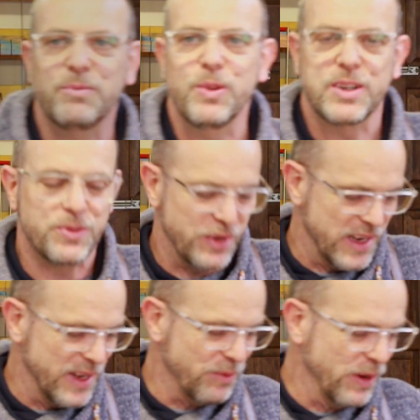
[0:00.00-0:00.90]
works
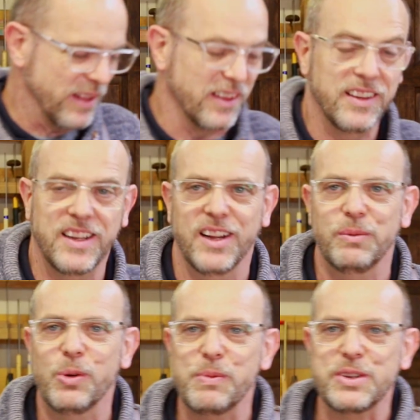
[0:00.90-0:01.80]
really well.
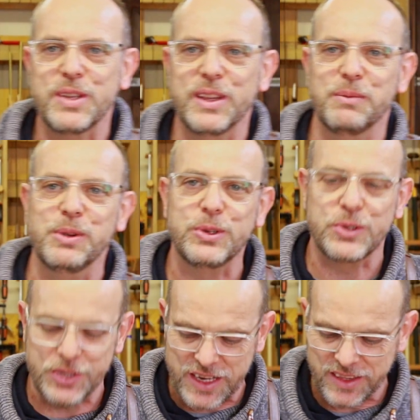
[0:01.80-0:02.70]
I'm almost in the mood
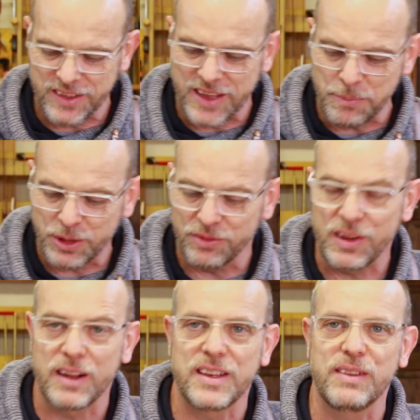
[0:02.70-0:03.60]
to set the depth of
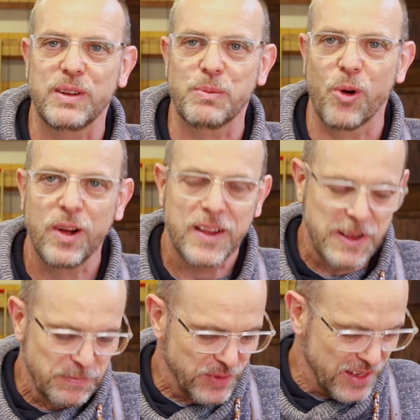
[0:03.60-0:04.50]
cut even more
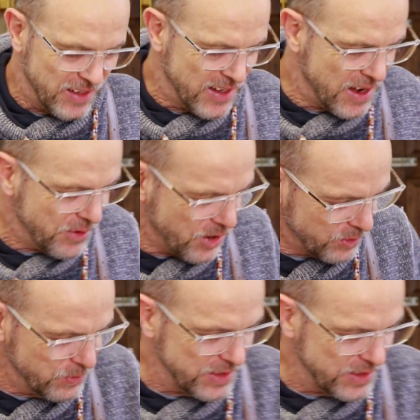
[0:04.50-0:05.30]
and carry on with